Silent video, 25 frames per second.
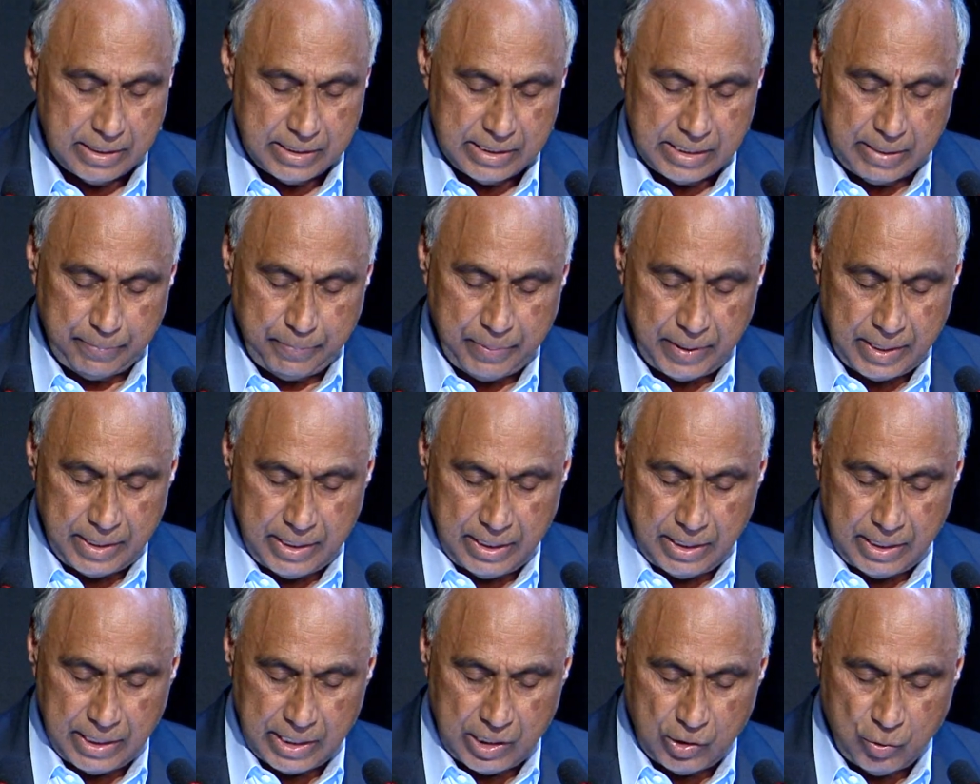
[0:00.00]

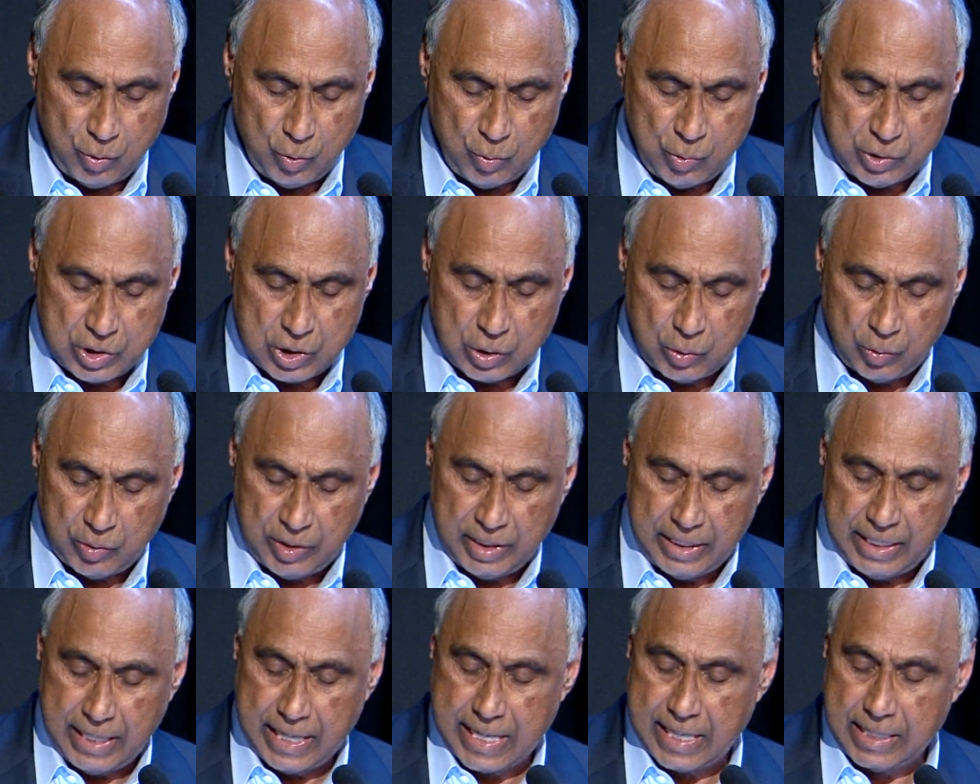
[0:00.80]
Depending on who is
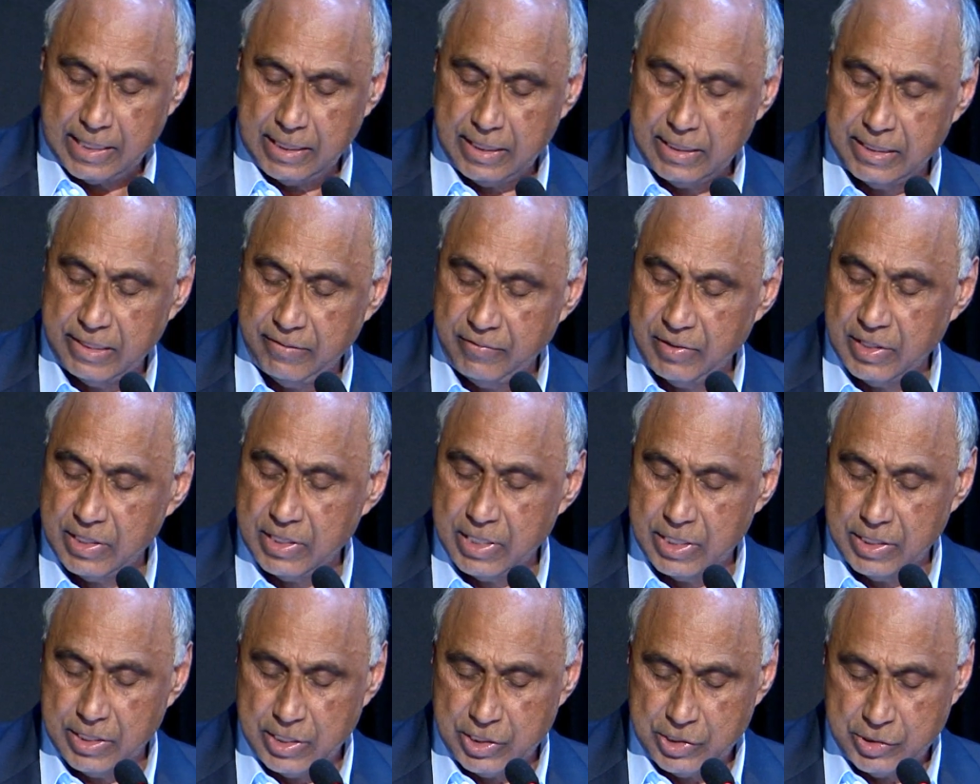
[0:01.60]
looking at it, given
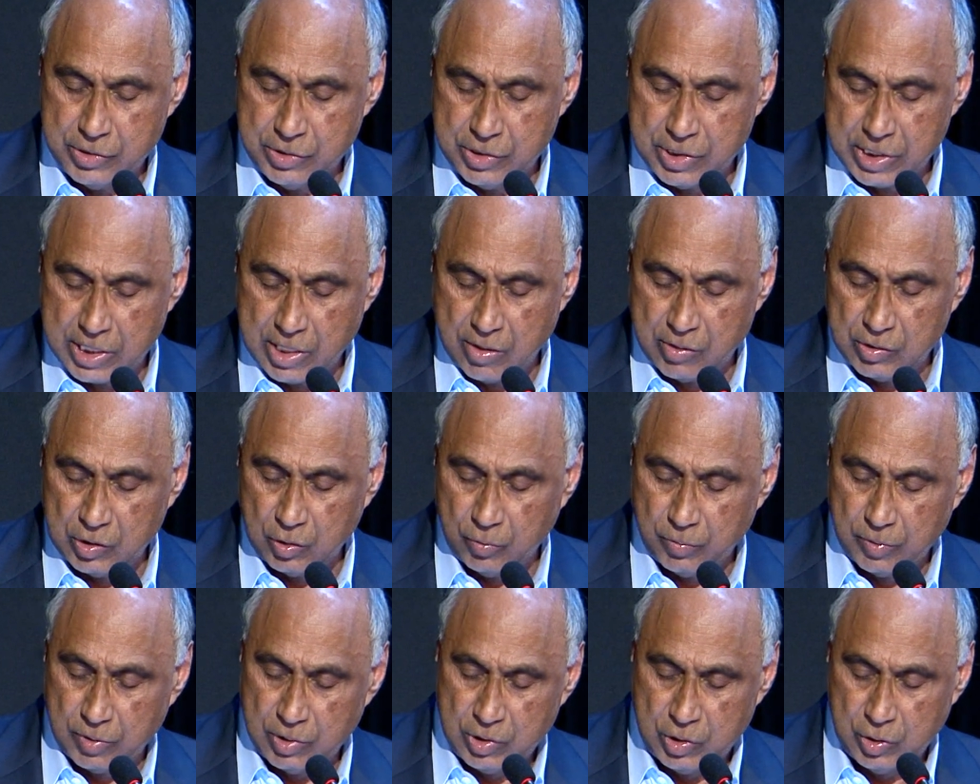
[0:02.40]
conditions around
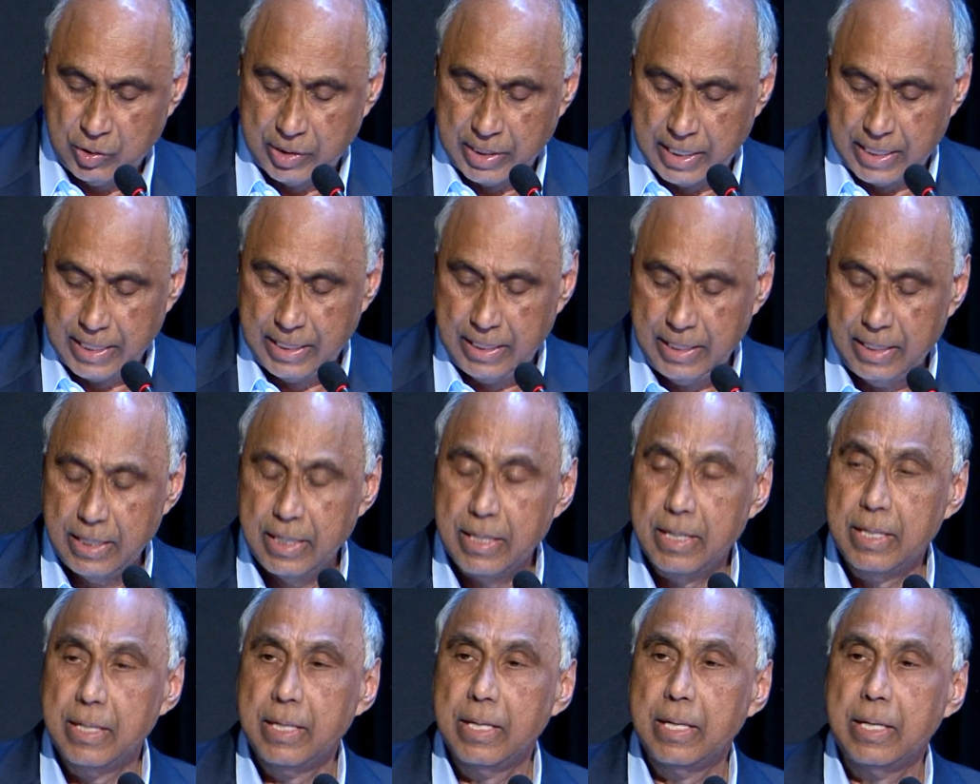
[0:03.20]
the world today,
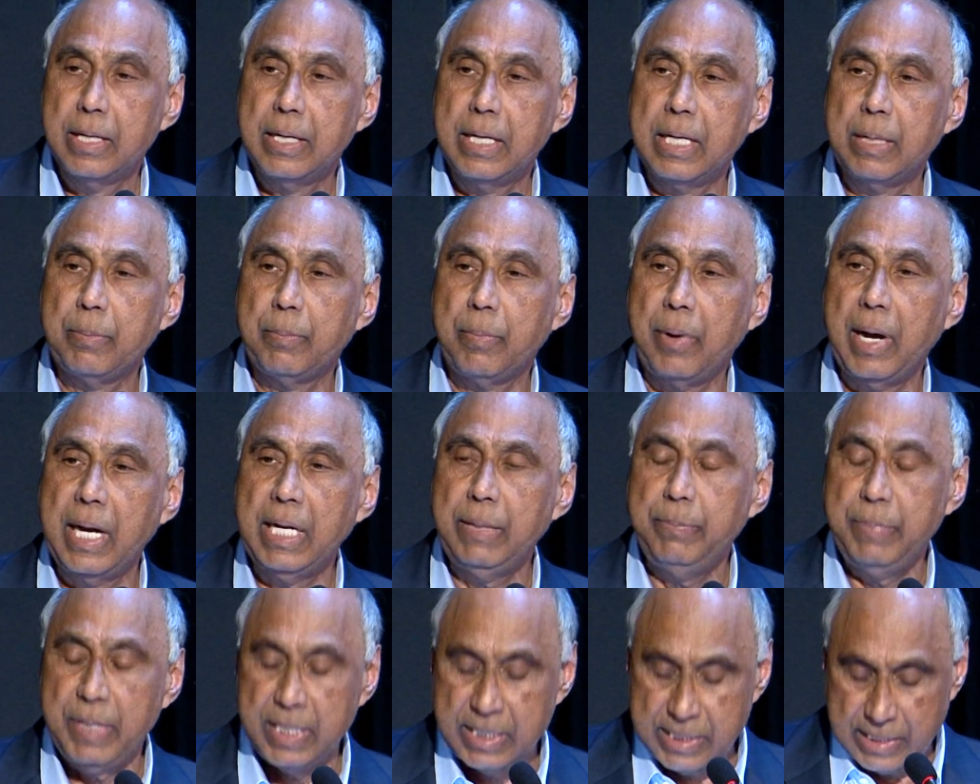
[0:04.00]
it
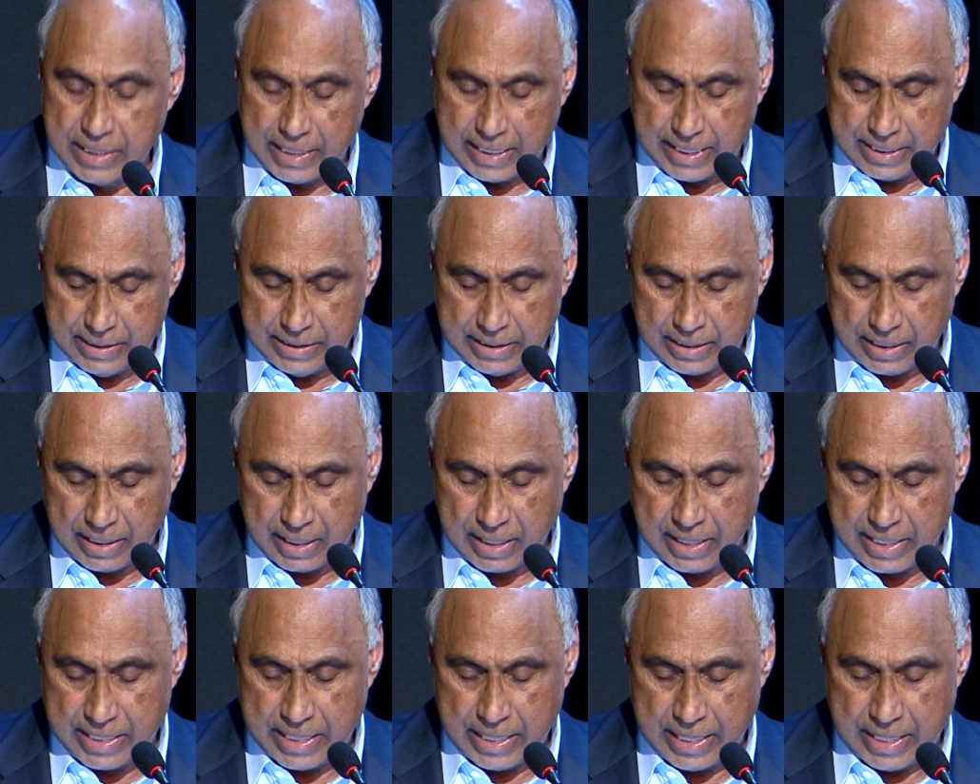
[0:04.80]
might be said that
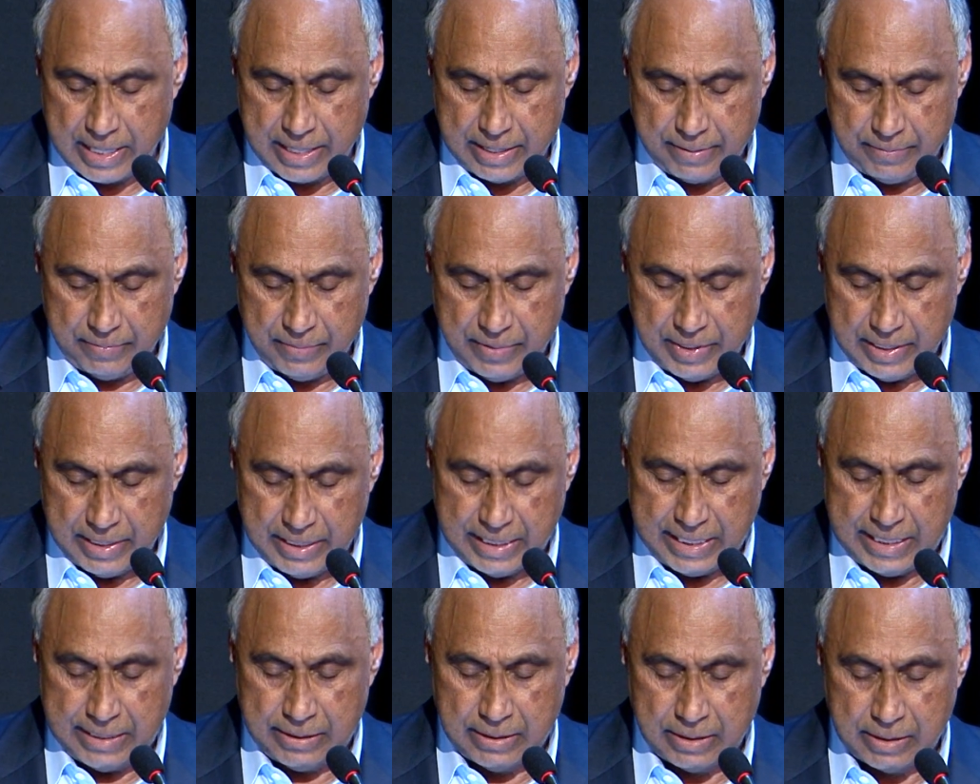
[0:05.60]
I am
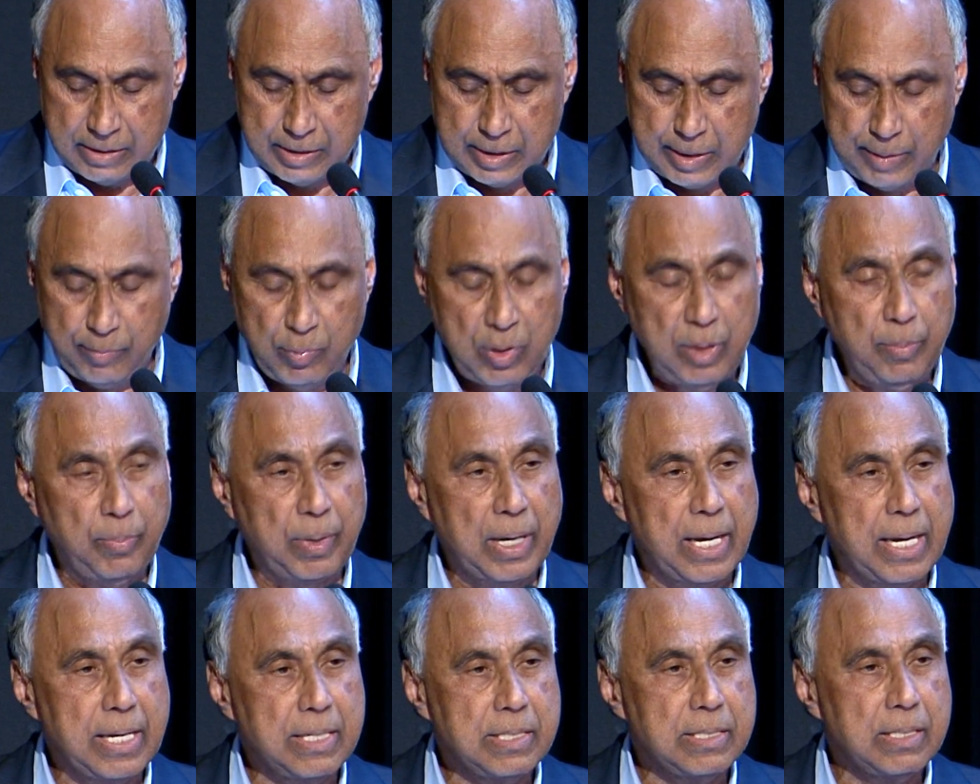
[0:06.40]
either doubly
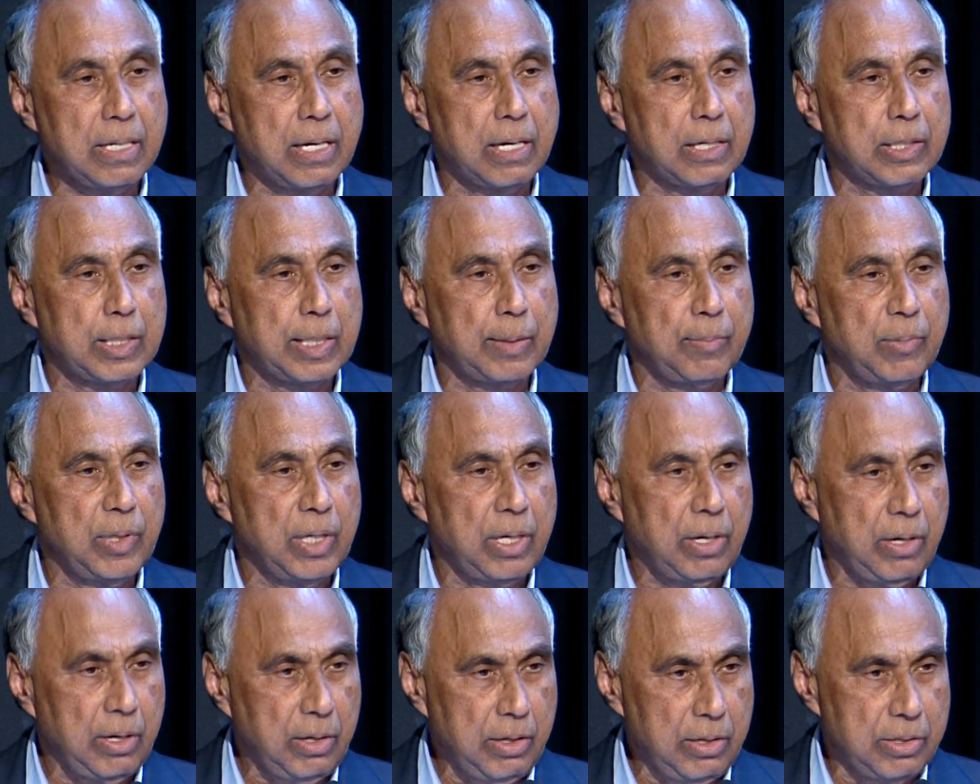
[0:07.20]
blessed or doubly
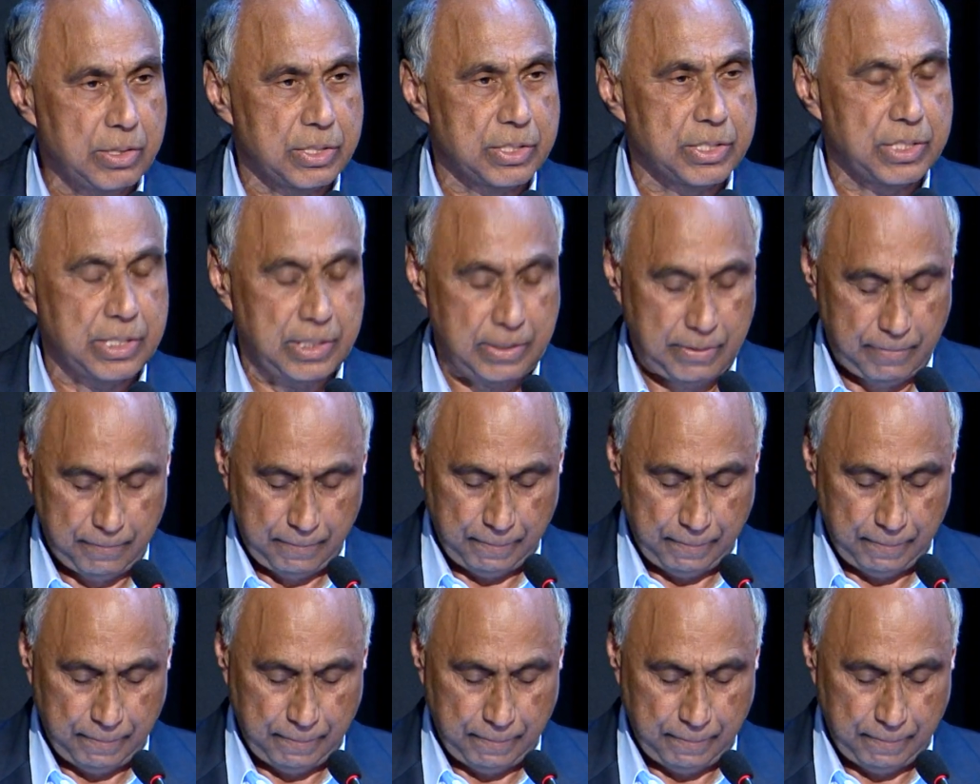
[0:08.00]
cursed.